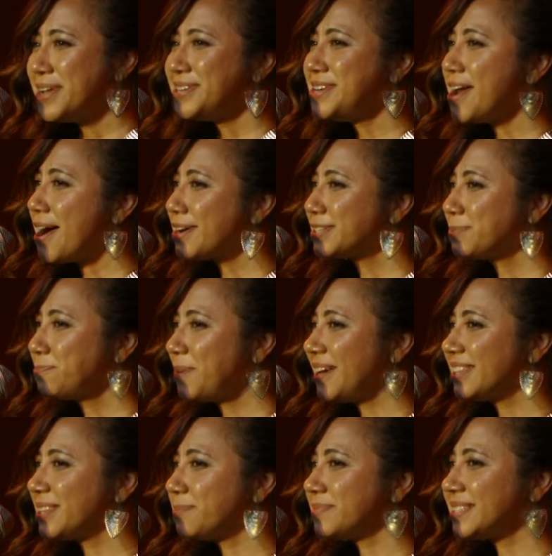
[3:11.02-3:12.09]
Knox
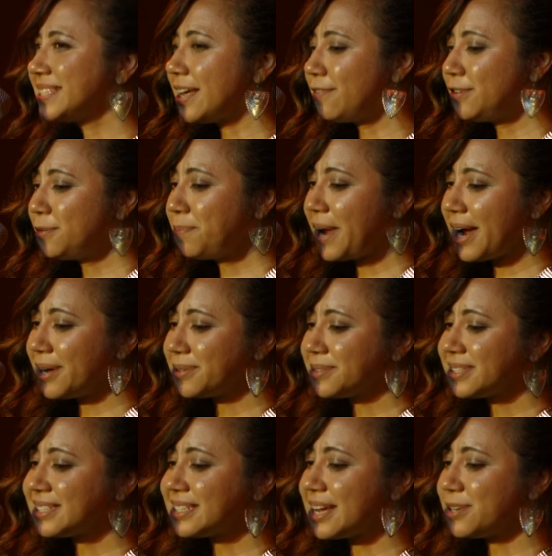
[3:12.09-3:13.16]
paid them seven
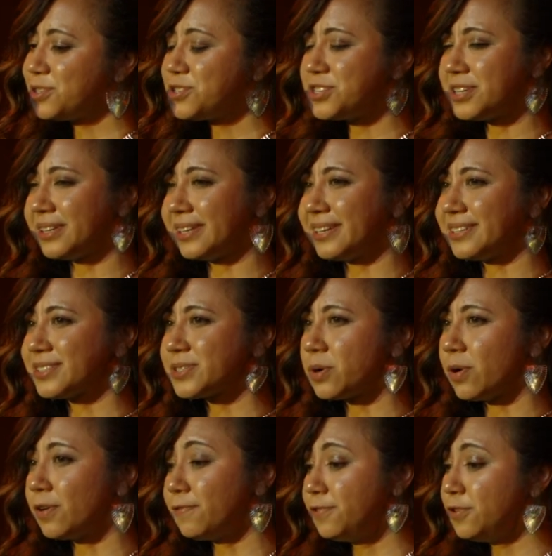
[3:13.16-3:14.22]
pounds, ten shillings,
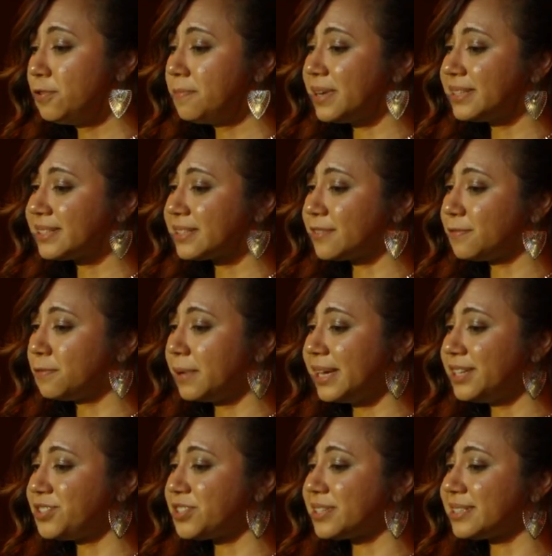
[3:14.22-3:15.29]
or a few months of
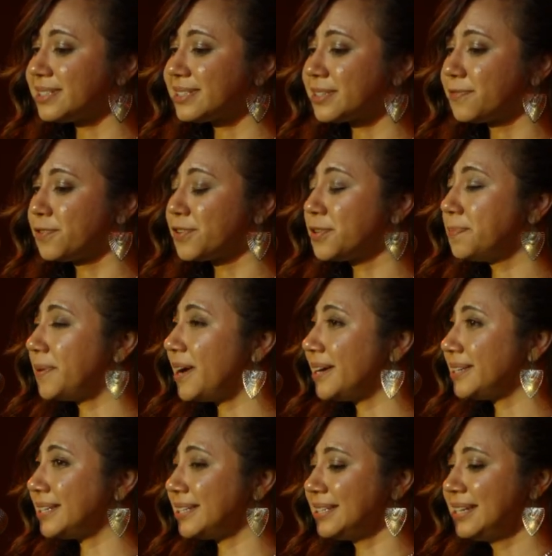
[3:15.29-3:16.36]
wages for the
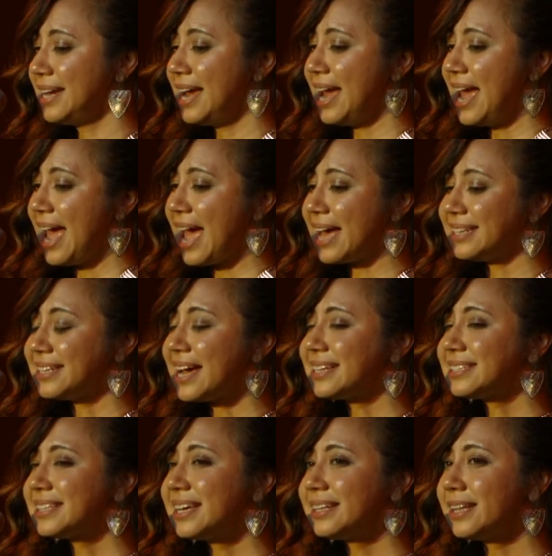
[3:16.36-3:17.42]
body, and
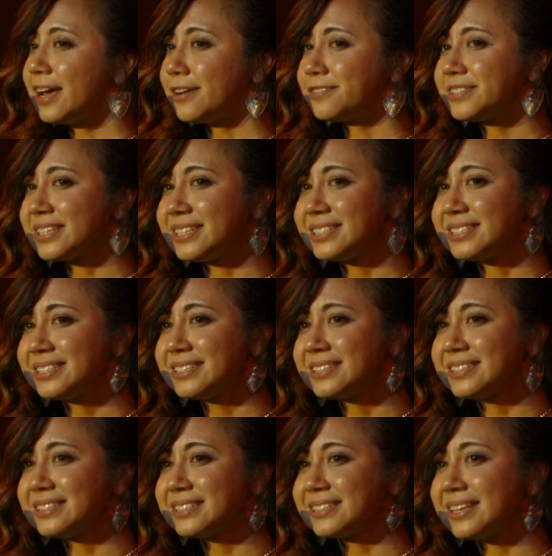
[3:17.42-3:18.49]
as they left, an
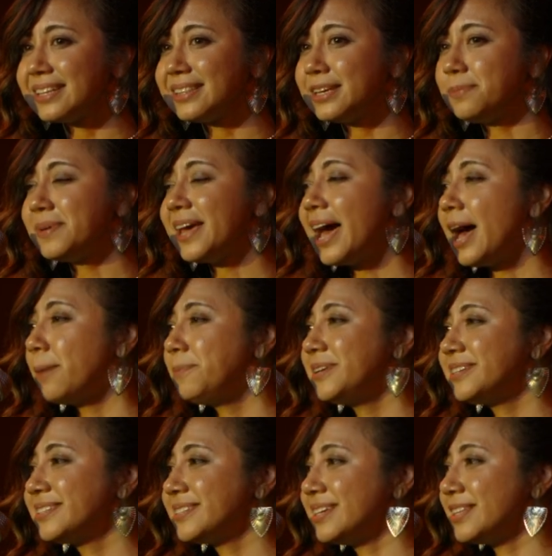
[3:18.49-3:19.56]
assistant said they'd be happy
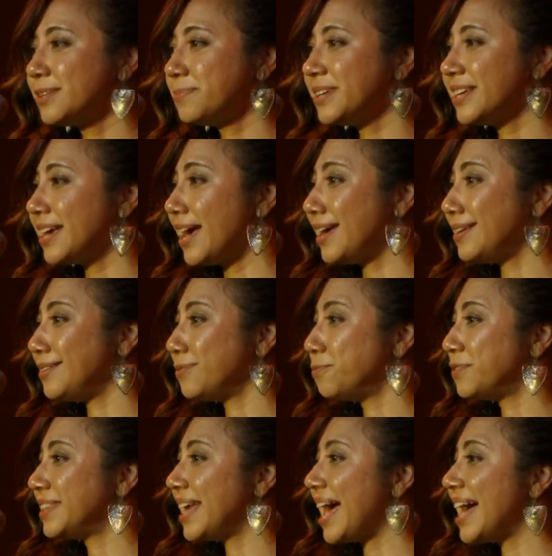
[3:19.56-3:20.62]
to see them again
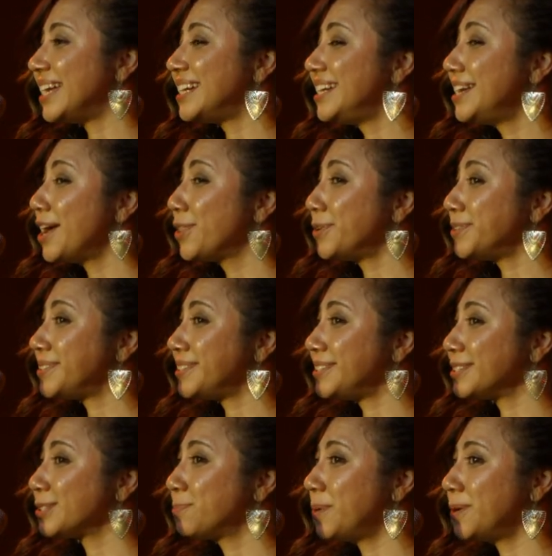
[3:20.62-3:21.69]
when they had another to
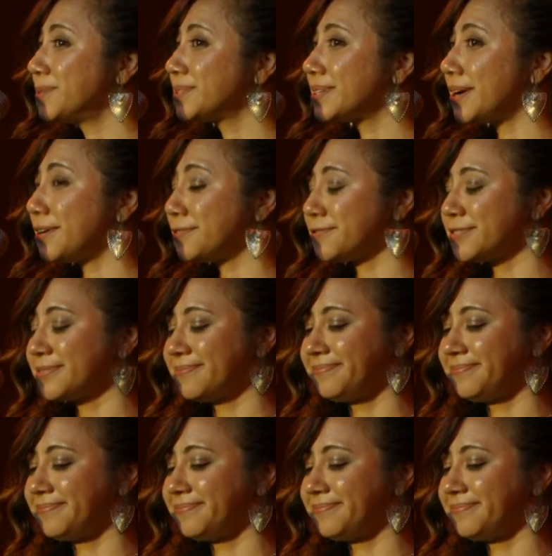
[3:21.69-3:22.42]
dispose of.